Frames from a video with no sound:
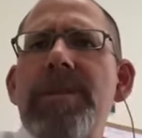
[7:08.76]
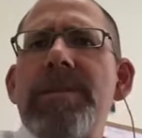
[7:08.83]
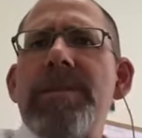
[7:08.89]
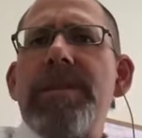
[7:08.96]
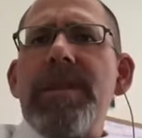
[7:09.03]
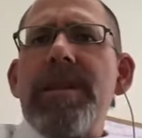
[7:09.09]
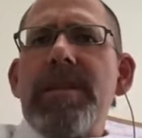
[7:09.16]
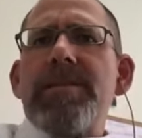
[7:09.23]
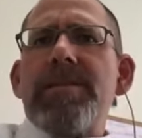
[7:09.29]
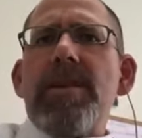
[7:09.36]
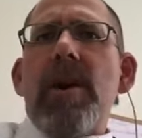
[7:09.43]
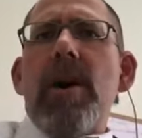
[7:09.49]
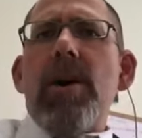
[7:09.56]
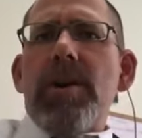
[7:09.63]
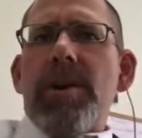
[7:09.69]
seeing this
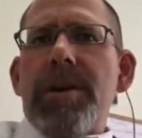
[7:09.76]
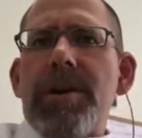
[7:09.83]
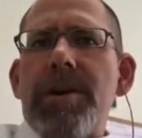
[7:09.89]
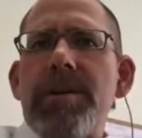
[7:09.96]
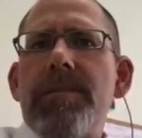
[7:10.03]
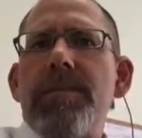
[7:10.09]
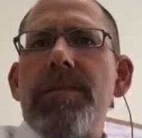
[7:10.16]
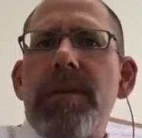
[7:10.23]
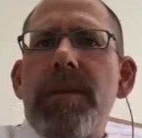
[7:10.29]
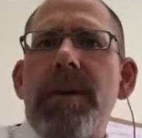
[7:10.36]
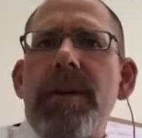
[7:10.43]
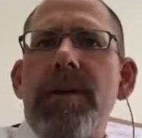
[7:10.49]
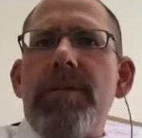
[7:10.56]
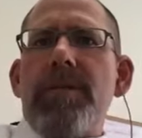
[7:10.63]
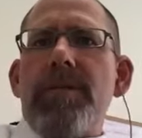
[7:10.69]
arc
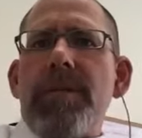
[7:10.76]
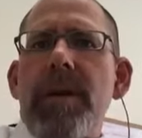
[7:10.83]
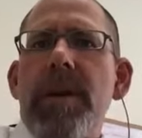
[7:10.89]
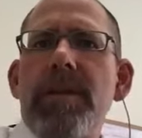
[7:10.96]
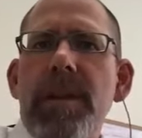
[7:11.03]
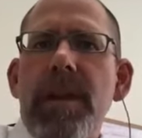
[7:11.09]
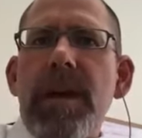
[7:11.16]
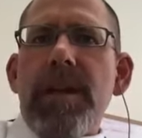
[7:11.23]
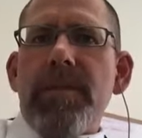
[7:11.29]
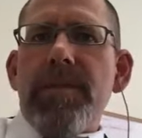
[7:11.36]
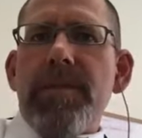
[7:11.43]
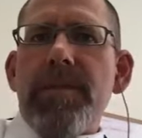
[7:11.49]
of a life,